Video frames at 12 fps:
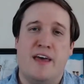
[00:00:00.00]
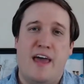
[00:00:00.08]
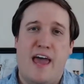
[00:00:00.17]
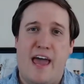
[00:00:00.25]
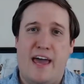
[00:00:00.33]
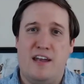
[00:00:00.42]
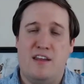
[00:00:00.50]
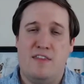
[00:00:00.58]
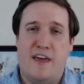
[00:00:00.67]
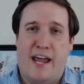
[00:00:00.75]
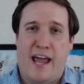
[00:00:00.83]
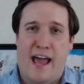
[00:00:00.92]
And
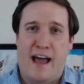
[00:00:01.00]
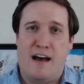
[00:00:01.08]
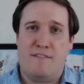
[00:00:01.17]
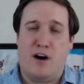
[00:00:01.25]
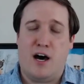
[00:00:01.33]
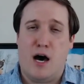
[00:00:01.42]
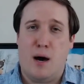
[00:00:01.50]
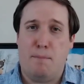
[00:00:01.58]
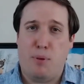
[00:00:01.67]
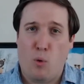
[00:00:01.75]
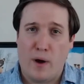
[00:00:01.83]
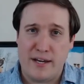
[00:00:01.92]
they have
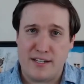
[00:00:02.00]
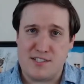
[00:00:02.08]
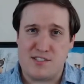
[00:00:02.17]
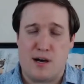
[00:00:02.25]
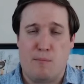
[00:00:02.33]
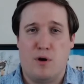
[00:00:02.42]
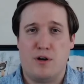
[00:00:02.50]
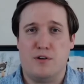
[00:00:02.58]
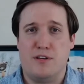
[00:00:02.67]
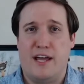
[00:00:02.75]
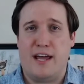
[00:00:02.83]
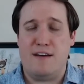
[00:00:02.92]
appointed someone or
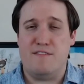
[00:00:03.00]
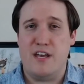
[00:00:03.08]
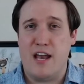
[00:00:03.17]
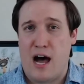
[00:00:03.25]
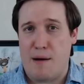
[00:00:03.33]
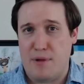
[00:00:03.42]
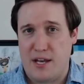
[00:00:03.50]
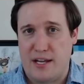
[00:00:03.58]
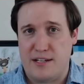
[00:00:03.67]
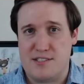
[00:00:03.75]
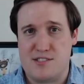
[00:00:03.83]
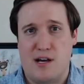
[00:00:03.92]
they have
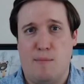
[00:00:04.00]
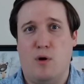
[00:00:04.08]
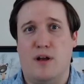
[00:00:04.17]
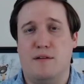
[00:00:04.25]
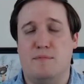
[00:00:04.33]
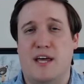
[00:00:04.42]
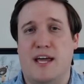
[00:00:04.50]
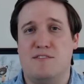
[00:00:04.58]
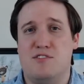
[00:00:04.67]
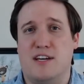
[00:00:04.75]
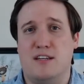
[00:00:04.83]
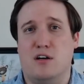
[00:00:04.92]
nominated someone. If they have
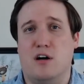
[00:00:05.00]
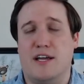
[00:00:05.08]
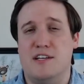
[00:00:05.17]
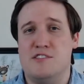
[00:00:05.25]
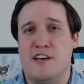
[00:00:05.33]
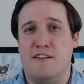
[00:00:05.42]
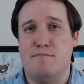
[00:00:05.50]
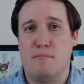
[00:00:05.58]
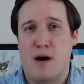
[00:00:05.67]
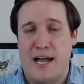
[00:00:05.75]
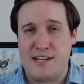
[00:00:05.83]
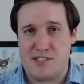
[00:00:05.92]
said, look, instead of
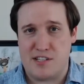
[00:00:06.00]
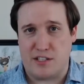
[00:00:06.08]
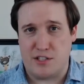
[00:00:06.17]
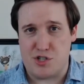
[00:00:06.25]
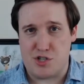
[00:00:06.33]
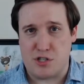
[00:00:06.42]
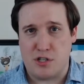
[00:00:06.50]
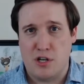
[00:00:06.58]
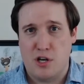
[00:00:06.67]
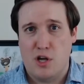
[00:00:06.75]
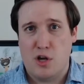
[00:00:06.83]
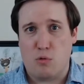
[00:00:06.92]
my signature,
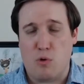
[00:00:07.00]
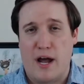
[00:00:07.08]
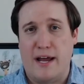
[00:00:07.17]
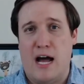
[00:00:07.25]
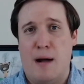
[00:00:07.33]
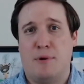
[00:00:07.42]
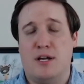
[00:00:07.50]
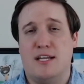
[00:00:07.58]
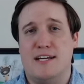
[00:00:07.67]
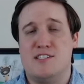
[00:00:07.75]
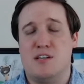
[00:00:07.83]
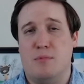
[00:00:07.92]
right, I'm going to
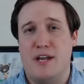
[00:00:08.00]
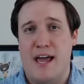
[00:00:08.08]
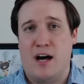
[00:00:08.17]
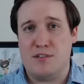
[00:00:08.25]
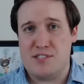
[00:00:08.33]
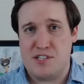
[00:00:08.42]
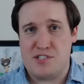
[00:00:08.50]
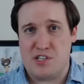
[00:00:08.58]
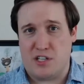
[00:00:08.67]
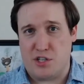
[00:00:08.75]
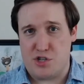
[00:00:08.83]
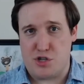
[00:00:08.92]
let someone else's
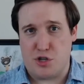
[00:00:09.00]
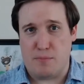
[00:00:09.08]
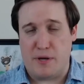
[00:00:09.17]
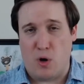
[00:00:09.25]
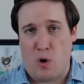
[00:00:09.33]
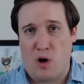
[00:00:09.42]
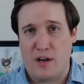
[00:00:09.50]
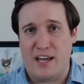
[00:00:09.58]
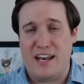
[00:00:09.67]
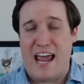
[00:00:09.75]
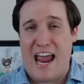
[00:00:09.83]
signature be on it.